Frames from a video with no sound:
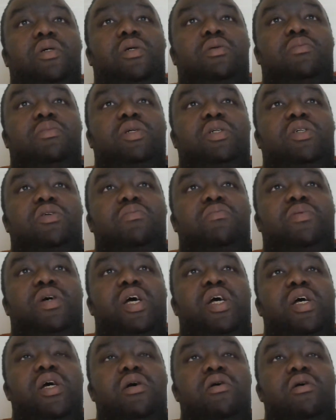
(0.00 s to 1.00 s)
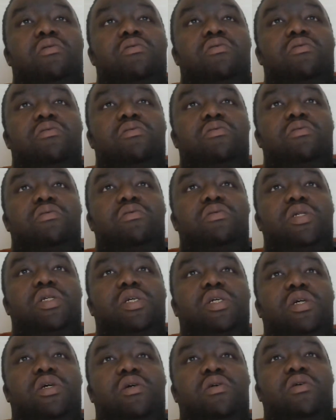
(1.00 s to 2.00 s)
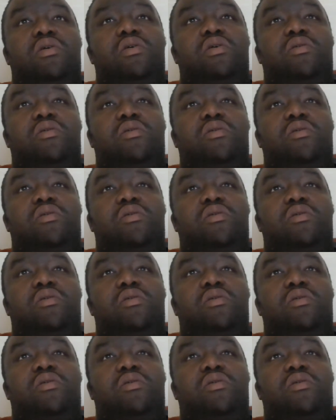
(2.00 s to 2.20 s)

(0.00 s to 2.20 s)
Imagine back on the